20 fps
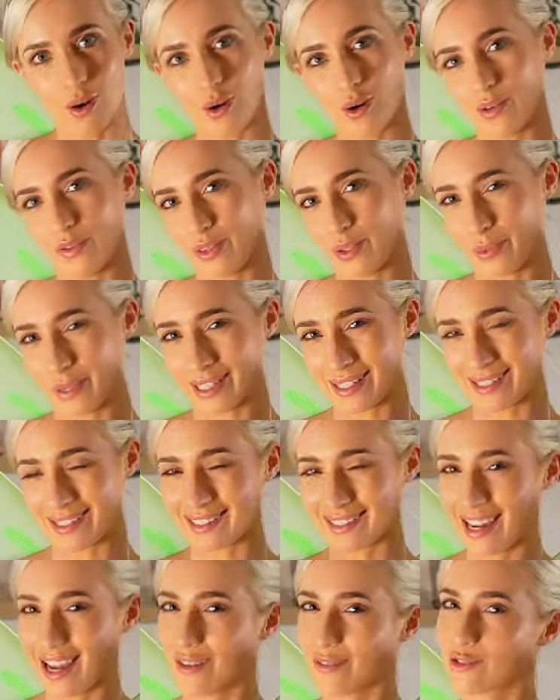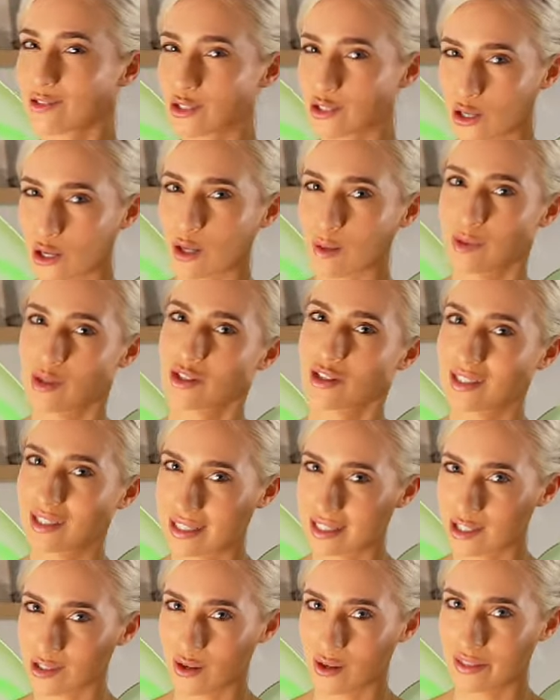or if the wings didn't have so much
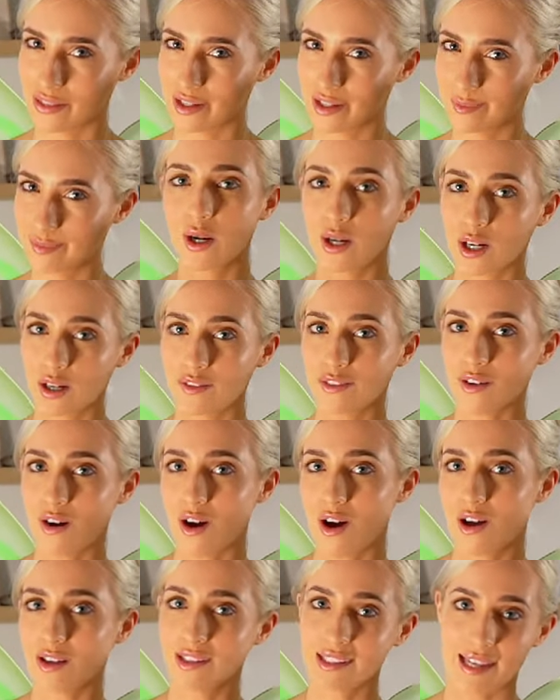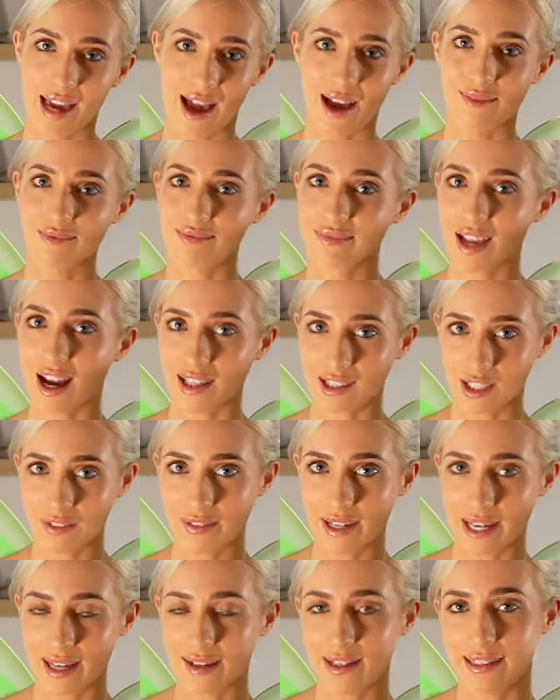glitter on them. But overall, yeah, I love
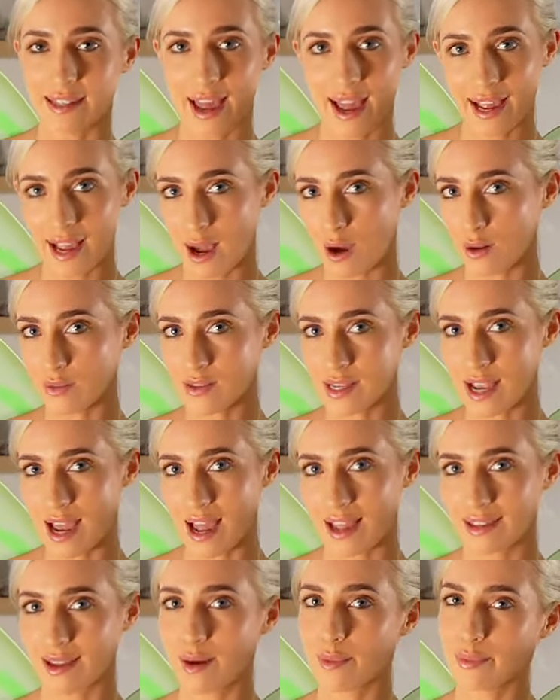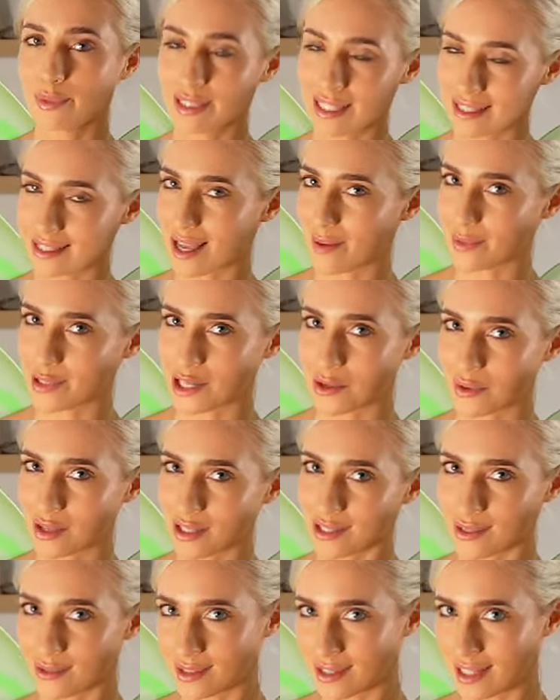it. An 8 out of 10. Please let me know
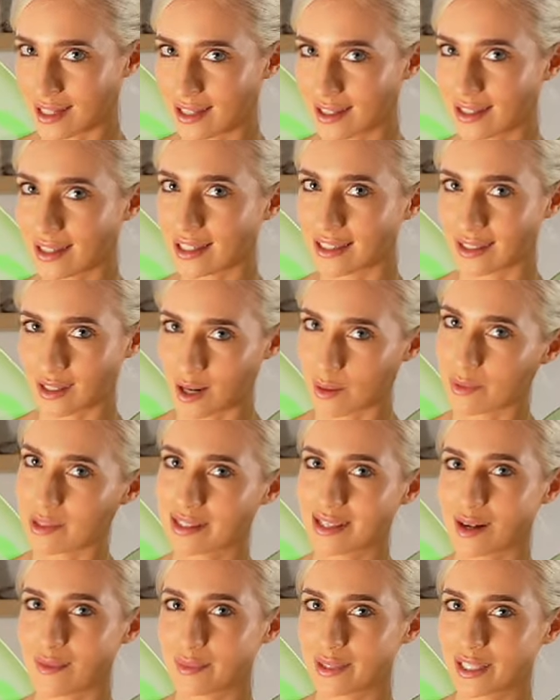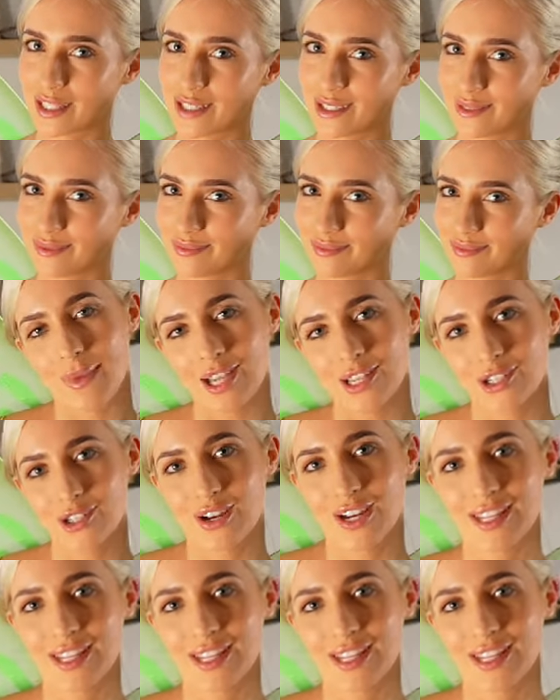what you think in the comments down below. Magic